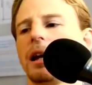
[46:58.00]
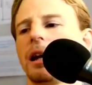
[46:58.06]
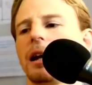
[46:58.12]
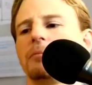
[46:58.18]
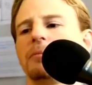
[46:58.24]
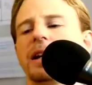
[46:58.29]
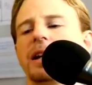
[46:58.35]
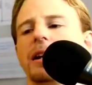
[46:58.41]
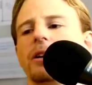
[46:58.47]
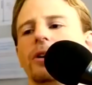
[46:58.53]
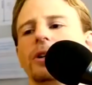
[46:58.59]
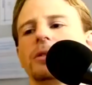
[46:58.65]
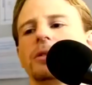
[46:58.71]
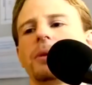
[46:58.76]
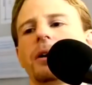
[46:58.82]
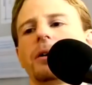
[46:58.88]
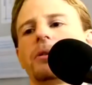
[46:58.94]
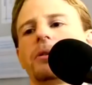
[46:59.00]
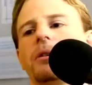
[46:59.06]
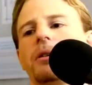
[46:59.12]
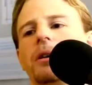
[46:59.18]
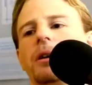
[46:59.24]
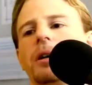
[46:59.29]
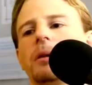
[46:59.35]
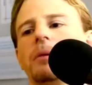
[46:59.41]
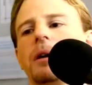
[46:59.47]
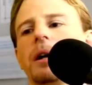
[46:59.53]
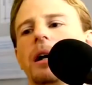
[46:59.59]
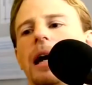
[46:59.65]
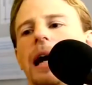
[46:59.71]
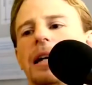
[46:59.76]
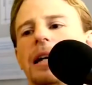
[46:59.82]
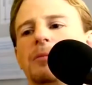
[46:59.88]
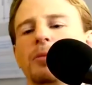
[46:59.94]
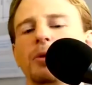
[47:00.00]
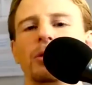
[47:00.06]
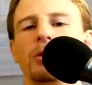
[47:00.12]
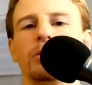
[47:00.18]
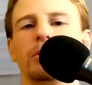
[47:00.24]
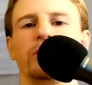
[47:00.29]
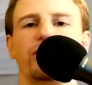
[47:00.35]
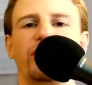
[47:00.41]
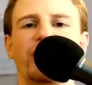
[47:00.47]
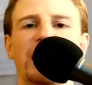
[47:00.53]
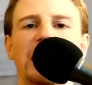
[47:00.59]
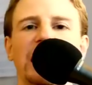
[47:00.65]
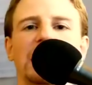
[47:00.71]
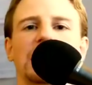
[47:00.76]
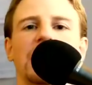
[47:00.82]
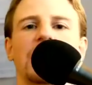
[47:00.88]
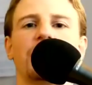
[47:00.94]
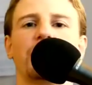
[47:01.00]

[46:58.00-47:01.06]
then I learned about the animal feed